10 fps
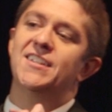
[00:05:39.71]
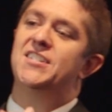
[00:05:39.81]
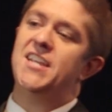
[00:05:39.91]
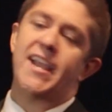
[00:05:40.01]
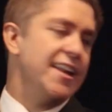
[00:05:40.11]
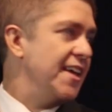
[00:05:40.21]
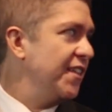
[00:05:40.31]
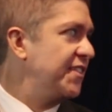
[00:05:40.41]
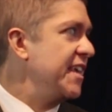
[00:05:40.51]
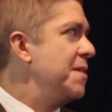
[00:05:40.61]
a second and
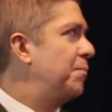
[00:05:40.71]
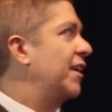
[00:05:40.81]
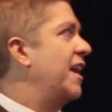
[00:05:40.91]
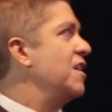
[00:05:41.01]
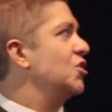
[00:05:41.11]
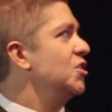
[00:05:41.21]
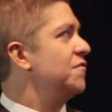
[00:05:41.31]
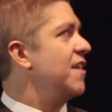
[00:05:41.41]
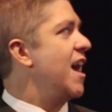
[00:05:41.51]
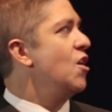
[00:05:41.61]
let the implications
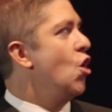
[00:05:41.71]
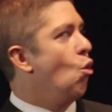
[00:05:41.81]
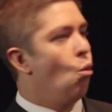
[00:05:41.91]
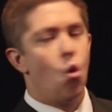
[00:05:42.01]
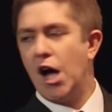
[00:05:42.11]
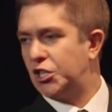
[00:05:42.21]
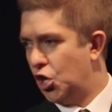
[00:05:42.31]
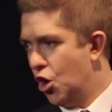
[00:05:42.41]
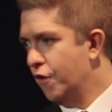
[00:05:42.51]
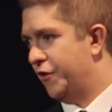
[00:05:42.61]
of that wash
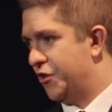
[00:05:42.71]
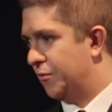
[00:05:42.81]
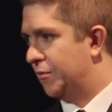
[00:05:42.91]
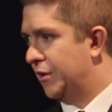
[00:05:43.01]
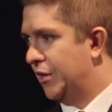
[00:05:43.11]
over you,